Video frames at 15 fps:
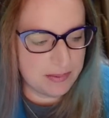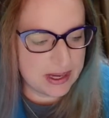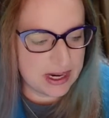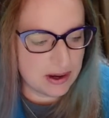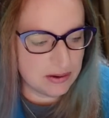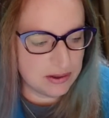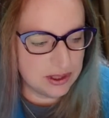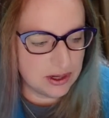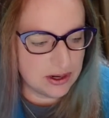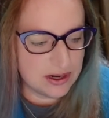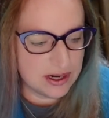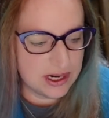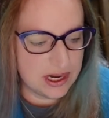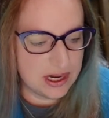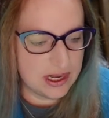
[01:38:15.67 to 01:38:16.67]
but I will
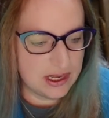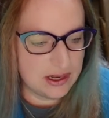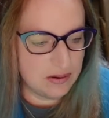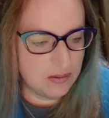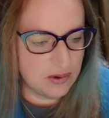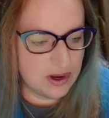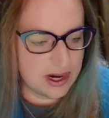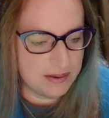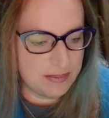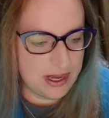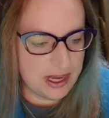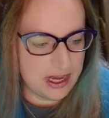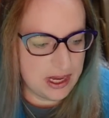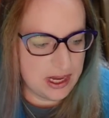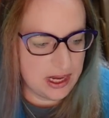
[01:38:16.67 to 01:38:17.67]
start it at what I
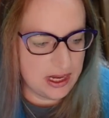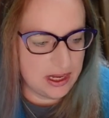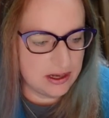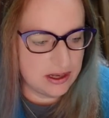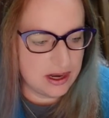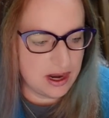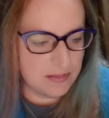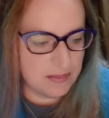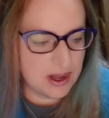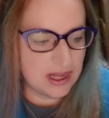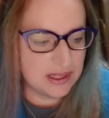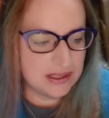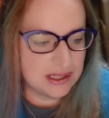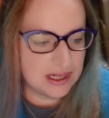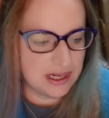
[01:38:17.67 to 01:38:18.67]
paid. I'm
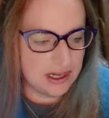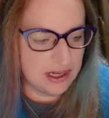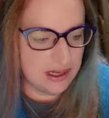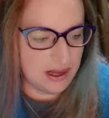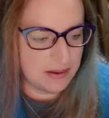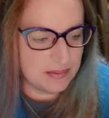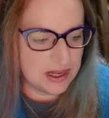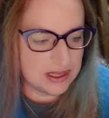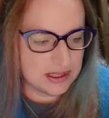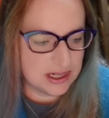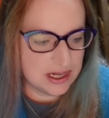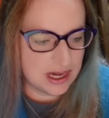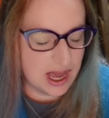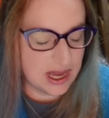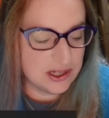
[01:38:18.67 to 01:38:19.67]
hunting. I'm
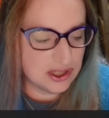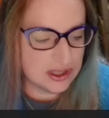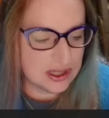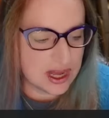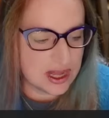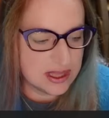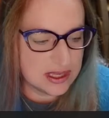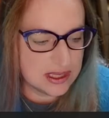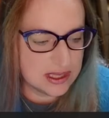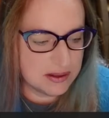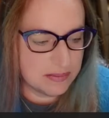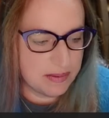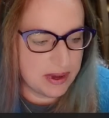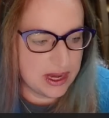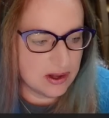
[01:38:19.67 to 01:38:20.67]
hunting. I just got this in
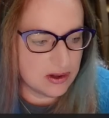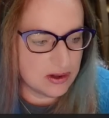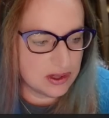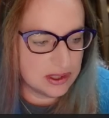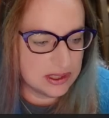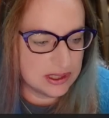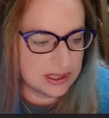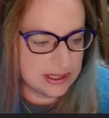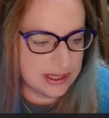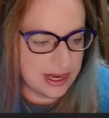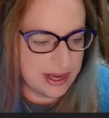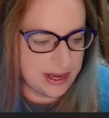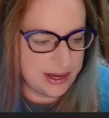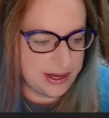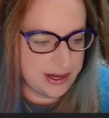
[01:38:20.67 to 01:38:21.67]
the mail
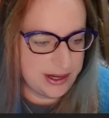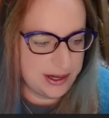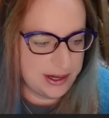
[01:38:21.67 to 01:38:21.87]
today.